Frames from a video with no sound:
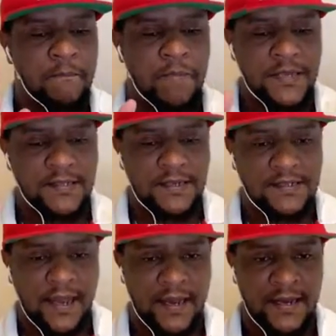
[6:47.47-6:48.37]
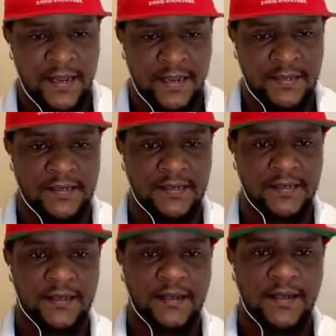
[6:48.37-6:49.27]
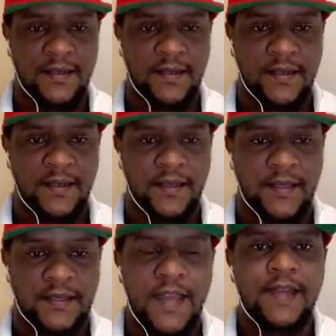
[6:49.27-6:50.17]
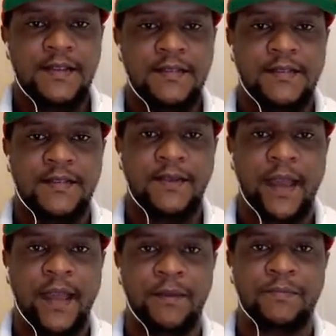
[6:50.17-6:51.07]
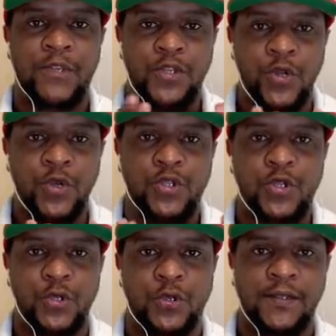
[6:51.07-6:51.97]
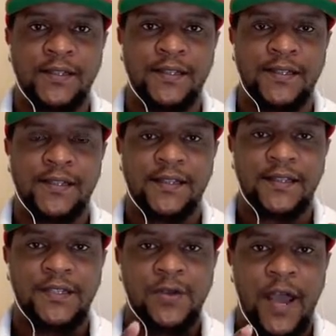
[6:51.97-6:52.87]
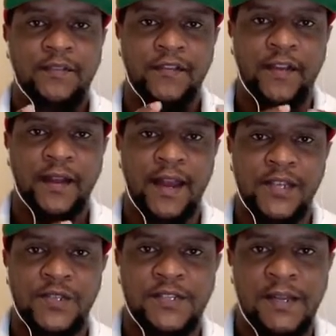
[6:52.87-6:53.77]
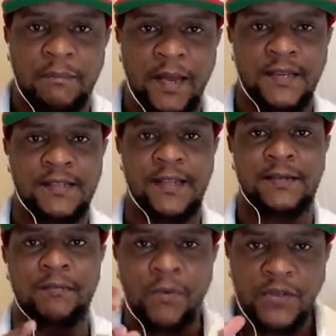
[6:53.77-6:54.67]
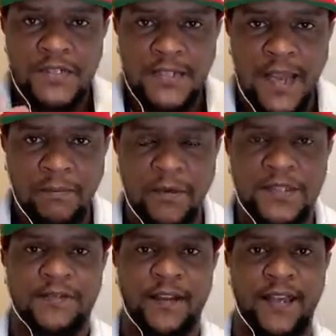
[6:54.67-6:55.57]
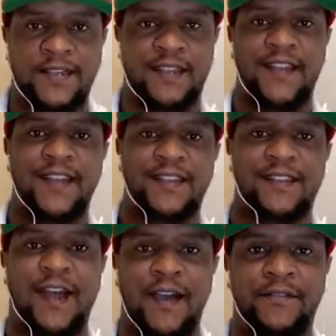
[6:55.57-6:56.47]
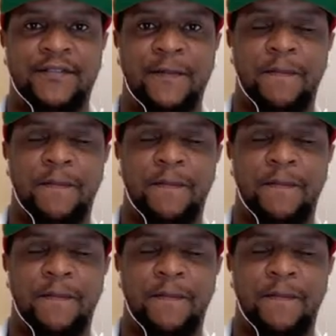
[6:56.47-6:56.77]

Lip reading: Business ideas, things to help you two to have a financial stability that most couples fight to have.